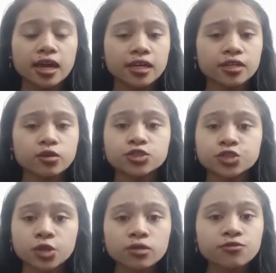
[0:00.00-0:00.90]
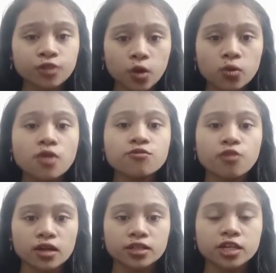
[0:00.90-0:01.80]
a controlled flow of
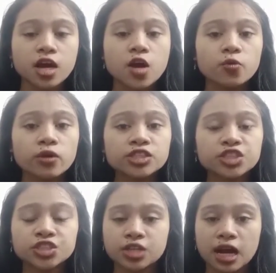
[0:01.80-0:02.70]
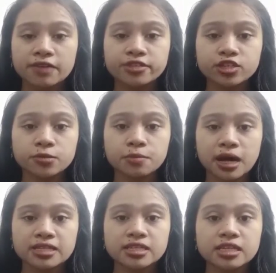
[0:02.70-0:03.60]
water, which drives
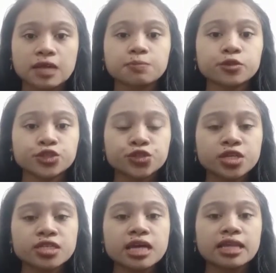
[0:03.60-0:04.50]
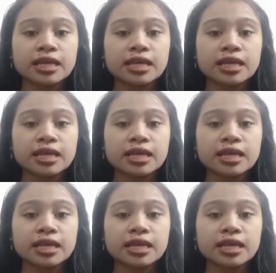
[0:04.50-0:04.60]
turbines and produces